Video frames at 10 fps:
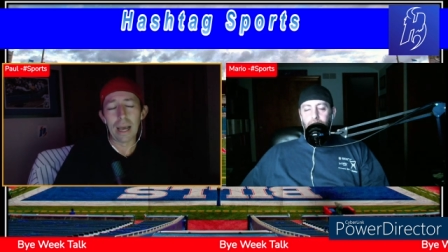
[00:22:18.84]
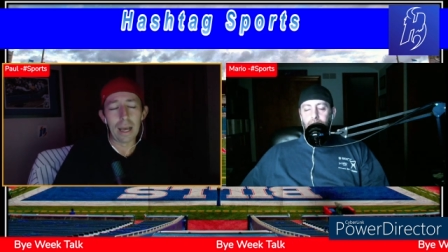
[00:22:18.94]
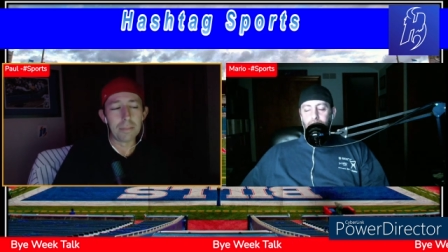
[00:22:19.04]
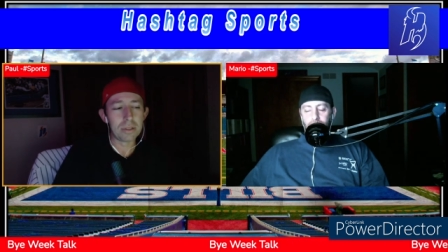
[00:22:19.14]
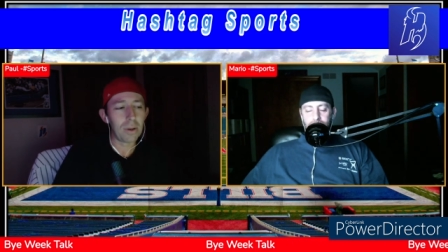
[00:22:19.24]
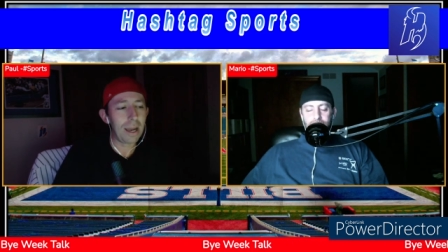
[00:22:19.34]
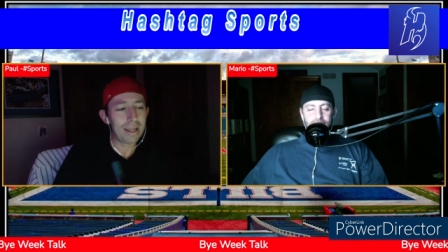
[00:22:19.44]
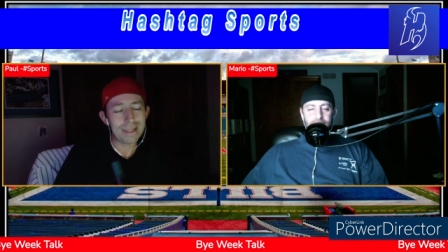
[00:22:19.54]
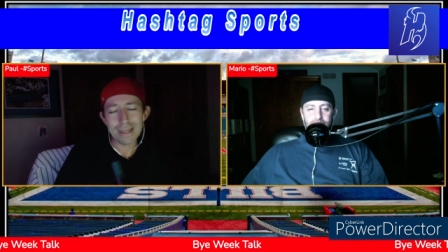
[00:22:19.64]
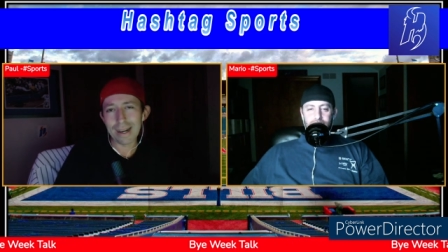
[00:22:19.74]
Um, yes. So I
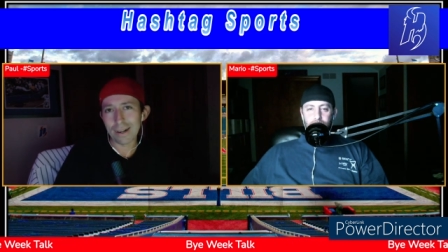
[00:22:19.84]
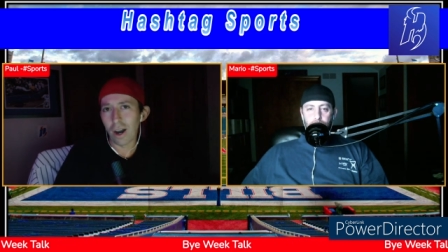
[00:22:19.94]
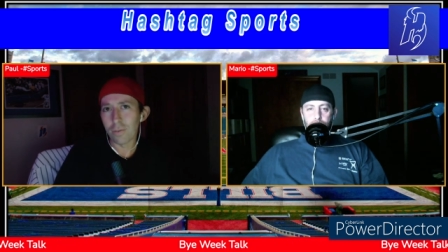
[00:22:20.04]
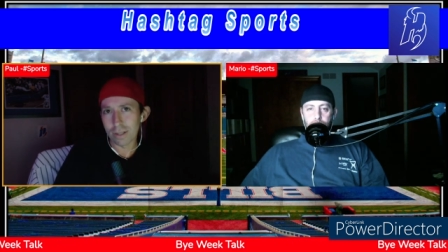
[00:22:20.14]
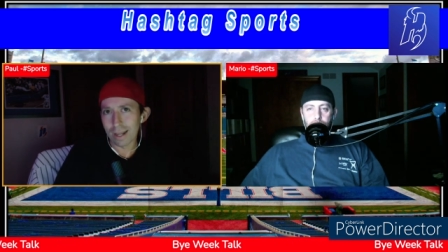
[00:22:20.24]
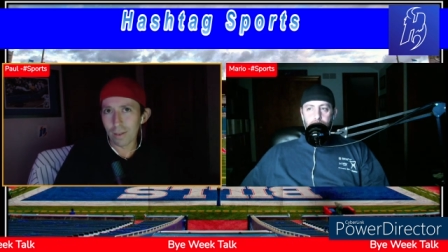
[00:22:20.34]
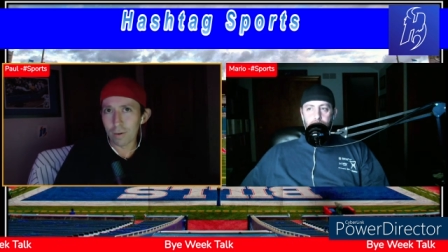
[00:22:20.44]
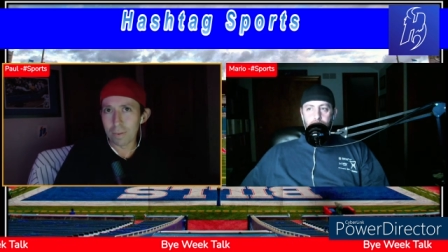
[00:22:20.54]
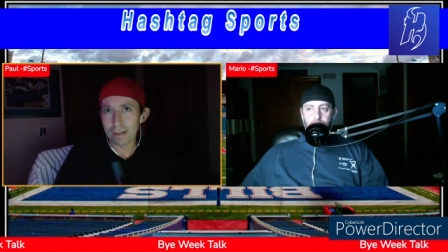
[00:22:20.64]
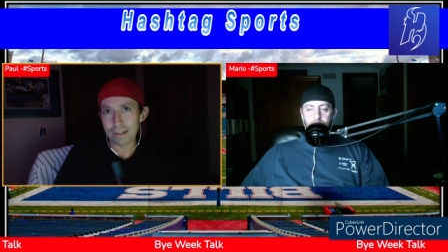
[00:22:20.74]
think you got to cover that a
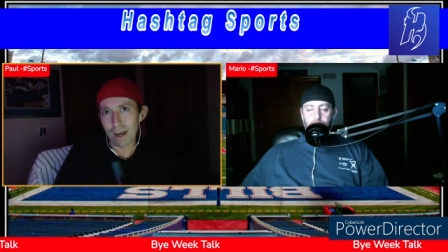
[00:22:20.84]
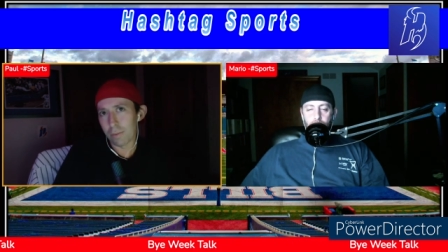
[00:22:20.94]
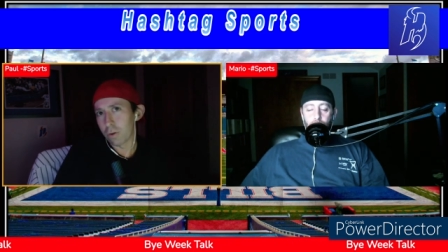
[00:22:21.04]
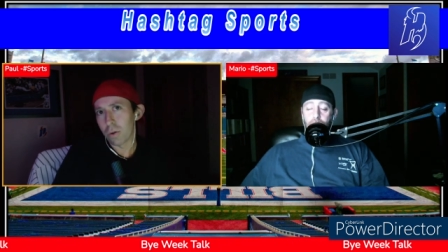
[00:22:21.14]
little bit. And Kamu